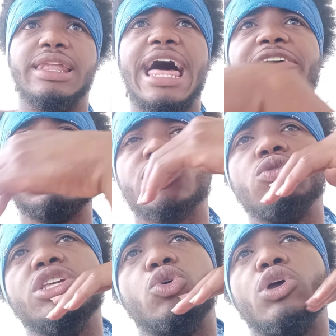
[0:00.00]
Life is
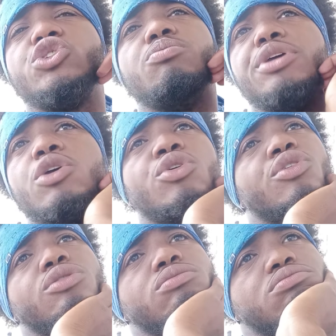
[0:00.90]
only going to
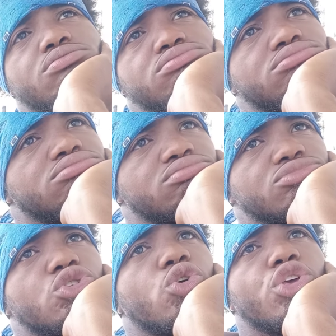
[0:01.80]
mirror
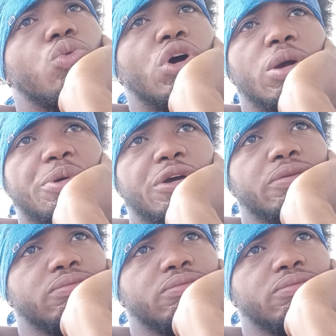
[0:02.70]
who you are, bro.